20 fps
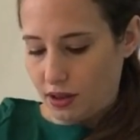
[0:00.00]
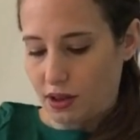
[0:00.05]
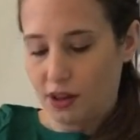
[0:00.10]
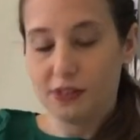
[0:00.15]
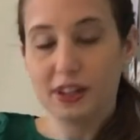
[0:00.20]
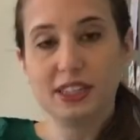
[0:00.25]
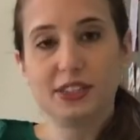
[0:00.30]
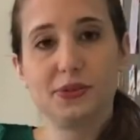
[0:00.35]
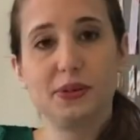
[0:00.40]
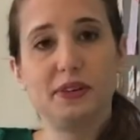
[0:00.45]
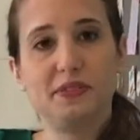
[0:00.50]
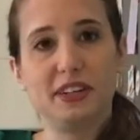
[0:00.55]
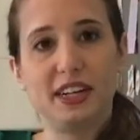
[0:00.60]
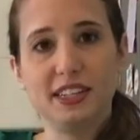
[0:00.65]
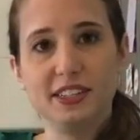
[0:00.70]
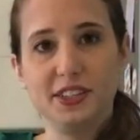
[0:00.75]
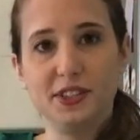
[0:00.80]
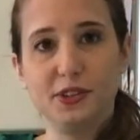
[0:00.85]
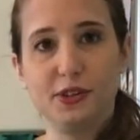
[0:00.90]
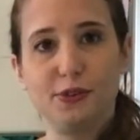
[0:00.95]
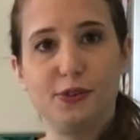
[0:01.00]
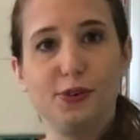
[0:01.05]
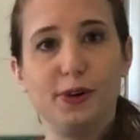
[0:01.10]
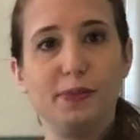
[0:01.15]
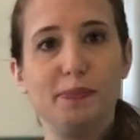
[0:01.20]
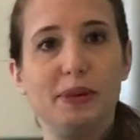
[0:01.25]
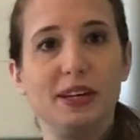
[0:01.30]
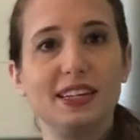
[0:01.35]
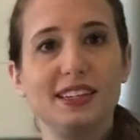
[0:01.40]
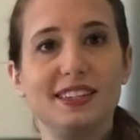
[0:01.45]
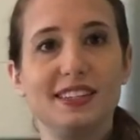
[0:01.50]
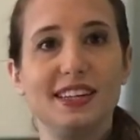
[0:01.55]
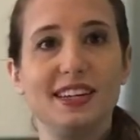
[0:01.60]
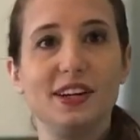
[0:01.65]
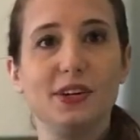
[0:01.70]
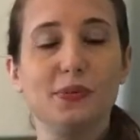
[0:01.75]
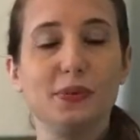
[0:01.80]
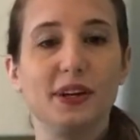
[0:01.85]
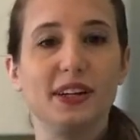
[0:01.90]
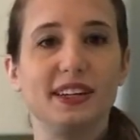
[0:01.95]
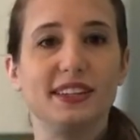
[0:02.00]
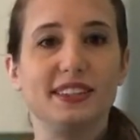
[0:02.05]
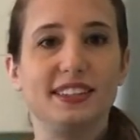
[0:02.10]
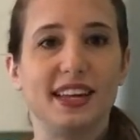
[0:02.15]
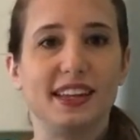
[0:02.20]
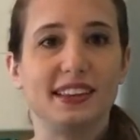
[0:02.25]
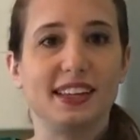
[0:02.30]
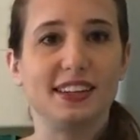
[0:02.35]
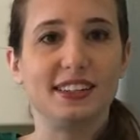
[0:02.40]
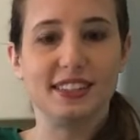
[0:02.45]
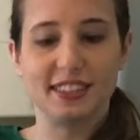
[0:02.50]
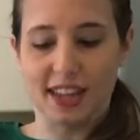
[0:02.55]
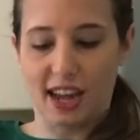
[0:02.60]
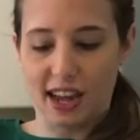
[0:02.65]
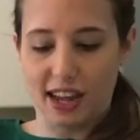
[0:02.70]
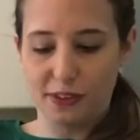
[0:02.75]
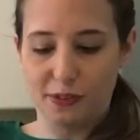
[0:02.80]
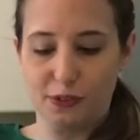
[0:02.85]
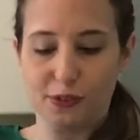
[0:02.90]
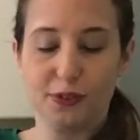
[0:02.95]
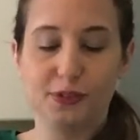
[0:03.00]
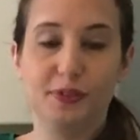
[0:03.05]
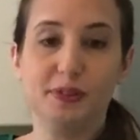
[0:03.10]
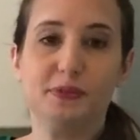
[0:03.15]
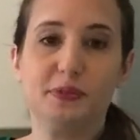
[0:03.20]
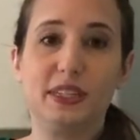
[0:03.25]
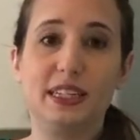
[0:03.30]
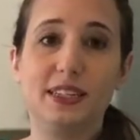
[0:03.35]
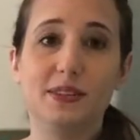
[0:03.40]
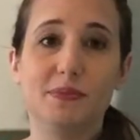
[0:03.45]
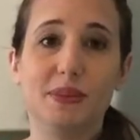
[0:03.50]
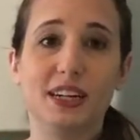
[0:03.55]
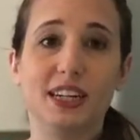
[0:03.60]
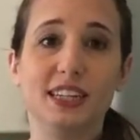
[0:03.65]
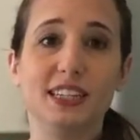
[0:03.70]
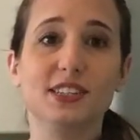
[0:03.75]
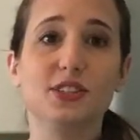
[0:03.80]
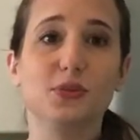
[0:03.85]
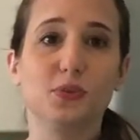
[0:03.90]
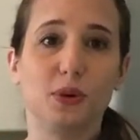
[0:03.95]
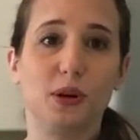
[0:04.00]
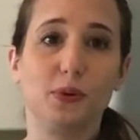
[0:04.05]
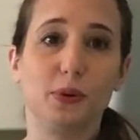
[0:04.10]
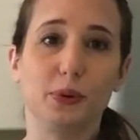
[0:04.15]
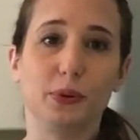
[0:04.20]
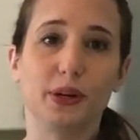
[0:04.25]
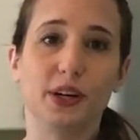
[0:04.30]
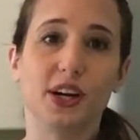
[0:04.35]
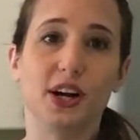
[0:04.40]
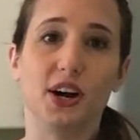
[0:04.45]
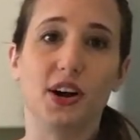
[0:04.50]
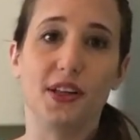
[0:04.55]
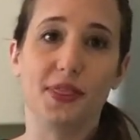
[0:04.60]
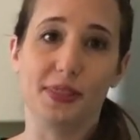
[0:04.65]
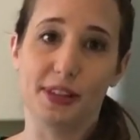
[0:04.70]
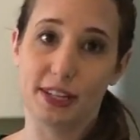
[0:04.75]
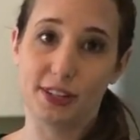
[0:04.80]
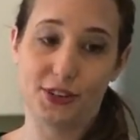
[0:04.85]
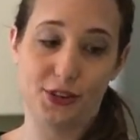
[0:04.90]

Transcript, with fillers: All right, so we have a nice uniform mix here. and We're gonna set that aside for 15 minutes while we work on the